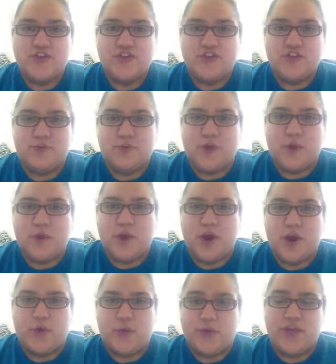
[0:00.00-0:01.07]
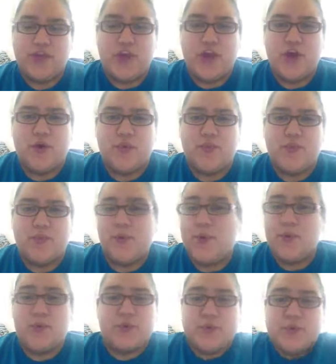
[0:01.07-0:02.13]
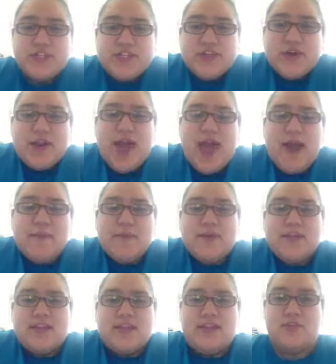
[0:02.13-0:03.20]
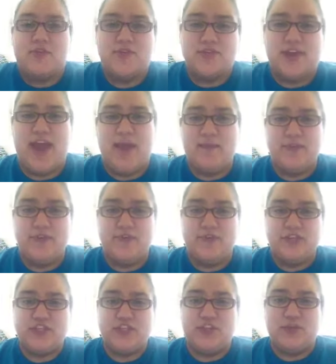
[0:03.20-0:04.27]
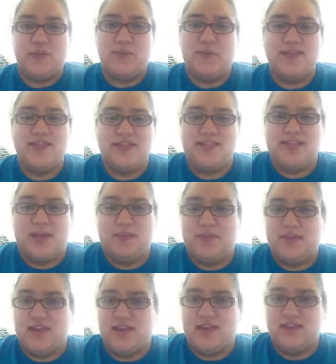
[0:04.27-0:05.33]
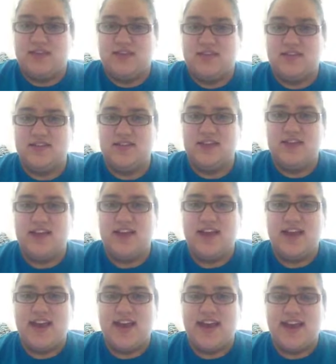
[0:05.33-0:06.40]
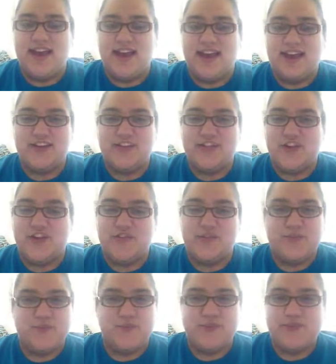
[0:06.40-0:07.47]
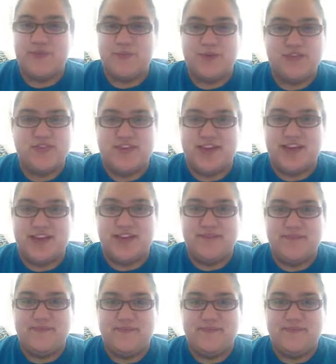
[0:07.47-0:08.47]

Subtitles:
to the point where we know what's going to happen. What's going to happen in the future. Like, we want the same things. And I love him so much for that.